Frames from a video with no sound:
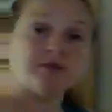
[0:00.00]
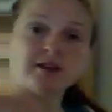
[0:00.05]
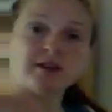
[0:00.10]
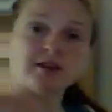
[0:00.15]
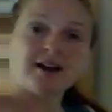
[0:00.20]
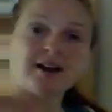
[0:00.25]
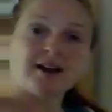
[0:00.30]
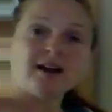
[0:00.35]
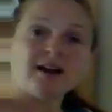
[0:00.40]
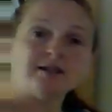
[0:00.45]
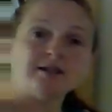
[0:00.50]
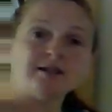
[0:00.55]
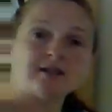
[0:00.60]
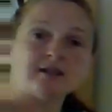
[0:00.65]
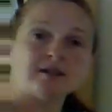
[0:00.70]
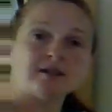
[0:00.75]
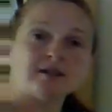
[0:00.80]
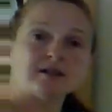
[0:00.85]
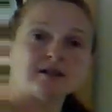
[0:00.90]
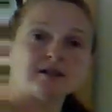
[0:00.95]

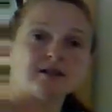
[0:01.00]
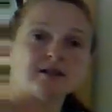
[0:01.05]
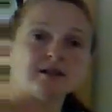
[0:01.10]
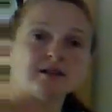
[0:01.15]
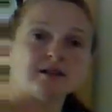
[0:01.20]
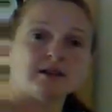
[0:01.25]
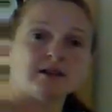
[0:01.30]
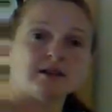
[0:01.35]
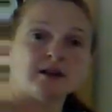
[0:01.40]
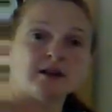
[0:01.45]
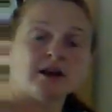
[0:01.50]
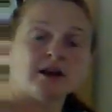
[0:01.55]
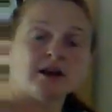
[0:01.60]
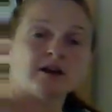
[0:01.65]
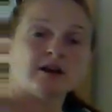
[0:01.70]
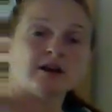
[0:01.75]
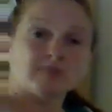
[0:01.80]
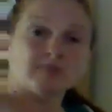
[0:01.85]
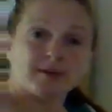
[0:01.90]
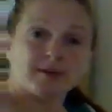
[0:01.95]
glycolysis.
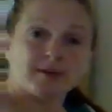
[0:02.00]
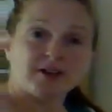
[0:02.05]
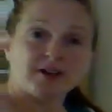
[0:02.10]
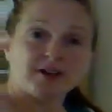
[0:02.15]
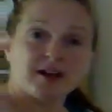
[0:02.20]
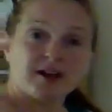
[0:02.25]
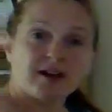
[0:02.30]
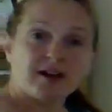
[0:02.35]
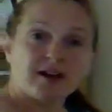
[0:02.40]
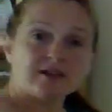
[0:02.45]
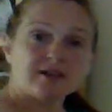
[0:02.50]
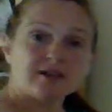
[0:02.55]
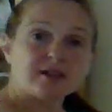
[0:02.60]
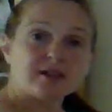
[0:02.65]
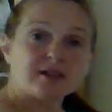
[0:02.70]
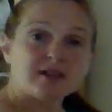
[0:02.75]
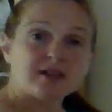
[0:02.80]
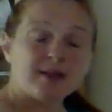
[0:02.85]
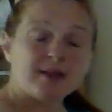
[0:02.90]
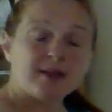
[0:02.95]
Remember,
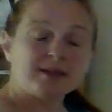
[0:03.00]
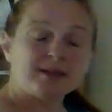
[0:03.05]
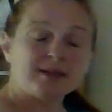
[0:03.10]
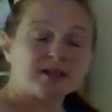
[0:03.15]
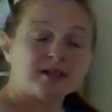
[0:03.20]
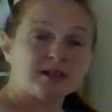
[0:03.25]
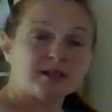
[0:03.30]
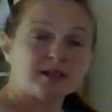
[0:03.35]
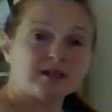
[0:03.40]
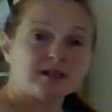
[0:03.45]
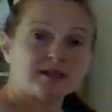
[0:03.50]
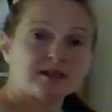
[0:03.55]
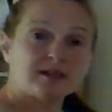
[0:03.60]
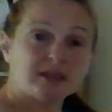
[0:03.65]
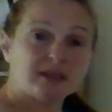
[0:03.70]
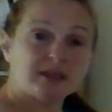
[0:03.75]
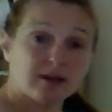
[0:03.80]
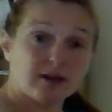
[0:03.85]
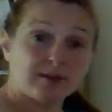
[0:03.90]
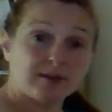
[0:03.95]
glycolysis happens in the
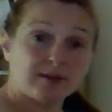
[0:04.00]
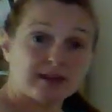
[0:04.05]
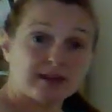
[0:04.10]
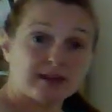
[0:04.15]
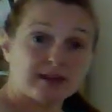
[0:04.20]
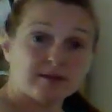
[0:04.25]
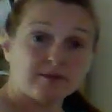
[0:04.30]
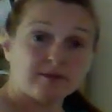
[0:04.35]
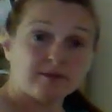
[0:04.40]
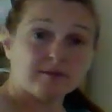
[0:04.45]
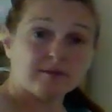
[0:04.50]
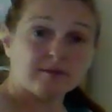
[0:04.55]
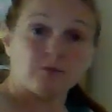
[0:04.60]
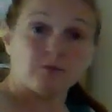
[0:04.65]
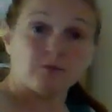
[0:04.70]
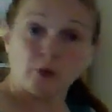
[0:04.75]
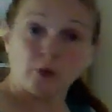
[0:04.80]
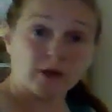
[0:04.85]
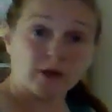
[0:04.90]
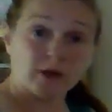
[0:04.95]
cytoplasm.
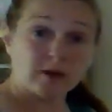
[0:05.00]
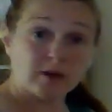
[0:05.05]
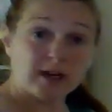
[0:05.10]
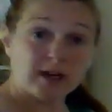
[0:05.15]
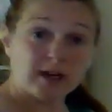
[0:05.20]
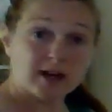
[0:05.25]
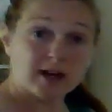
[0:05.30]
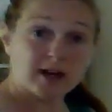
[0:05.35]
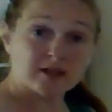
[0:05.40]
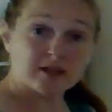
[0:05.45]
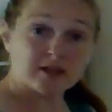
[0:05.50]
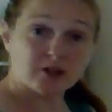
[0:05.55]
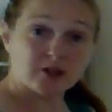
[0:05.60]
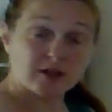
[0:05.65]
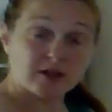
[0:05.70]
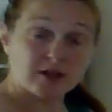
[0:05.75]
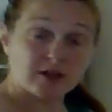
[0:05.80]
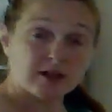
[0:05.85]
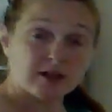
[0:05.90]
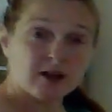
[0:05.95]
We don't need
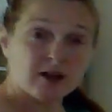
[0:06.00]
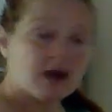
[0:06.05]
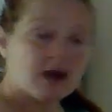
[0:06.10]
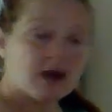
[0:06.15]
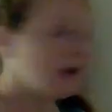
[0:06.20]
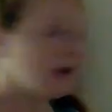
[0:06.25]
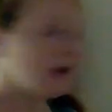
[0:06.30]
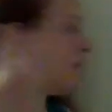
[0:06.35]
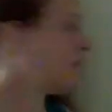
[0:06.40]
oxygen. Our